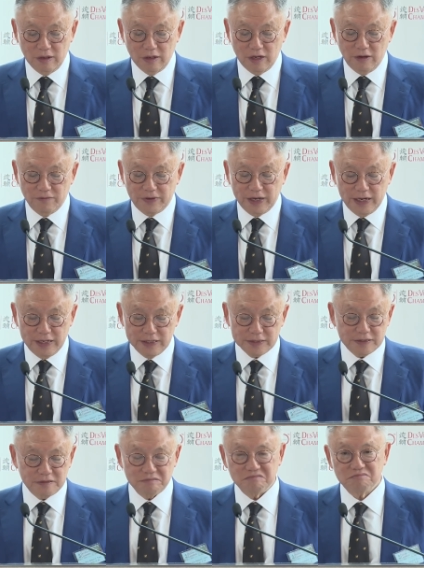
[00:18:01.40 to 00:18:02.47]
If there
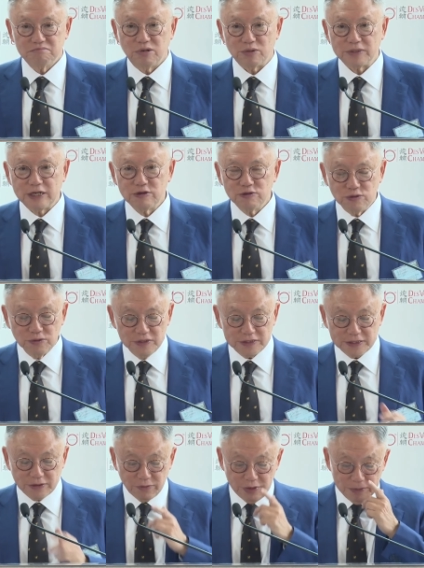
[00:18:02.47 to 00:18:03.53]
is potential
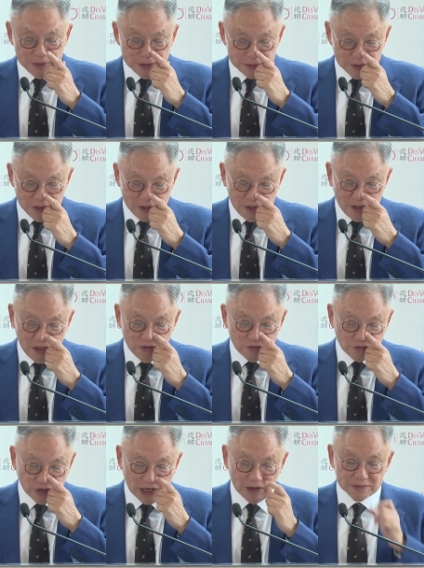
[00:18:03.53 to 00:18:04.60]
disagreement,
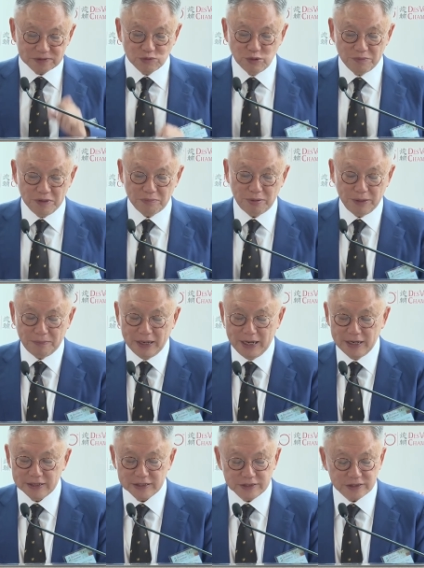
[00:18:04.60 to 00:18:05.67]
drafts will be
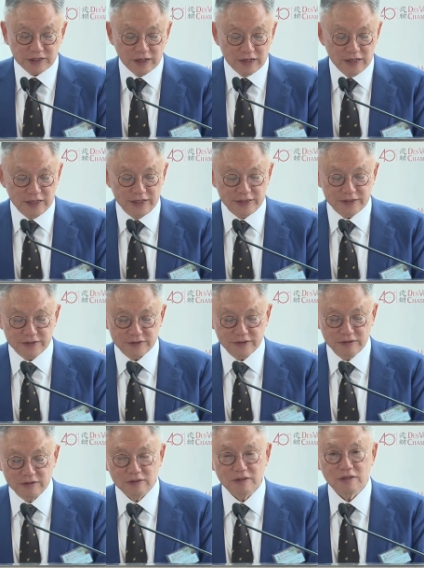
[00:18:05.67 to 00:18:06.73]
prepared and circulated,
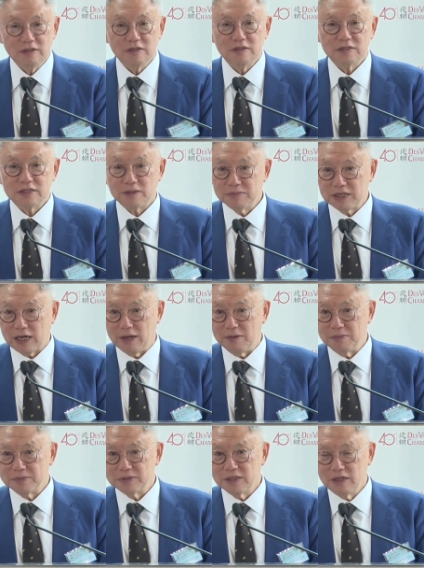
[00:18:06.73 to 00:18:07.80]

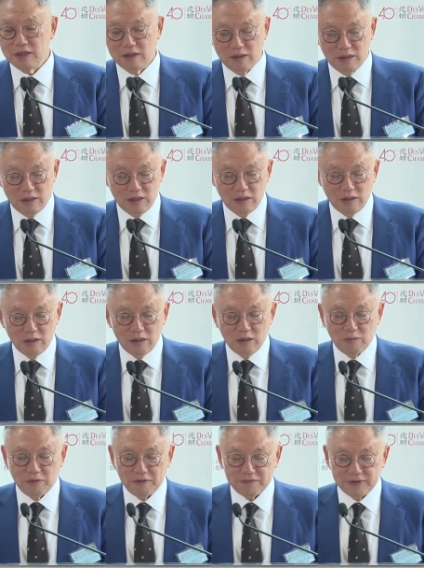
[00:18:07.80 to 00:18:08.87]
sometimes
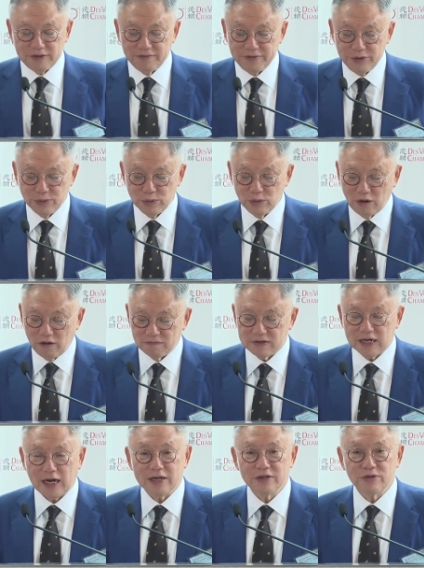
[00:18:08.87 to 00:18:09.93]
with the view of
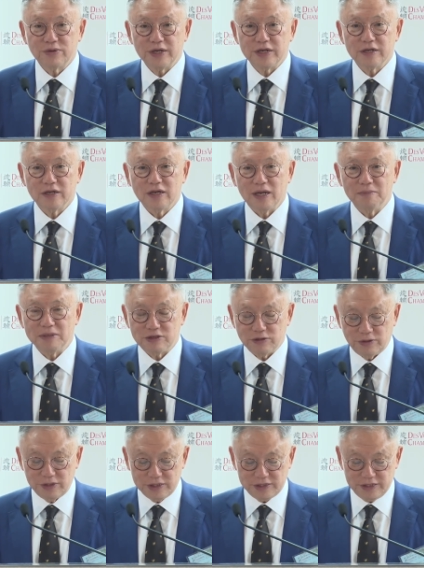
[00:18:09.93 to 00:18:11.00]
garnering a
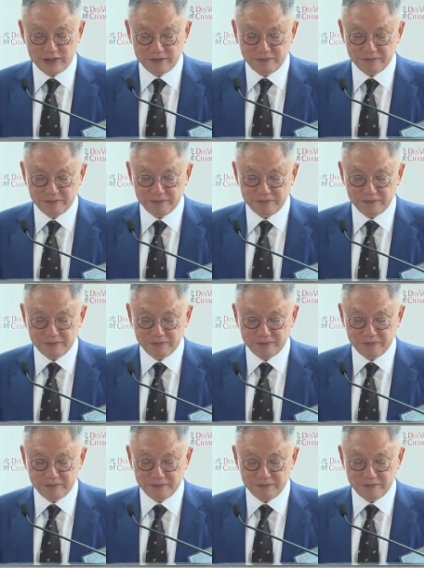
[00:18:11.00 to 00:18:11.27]
majority.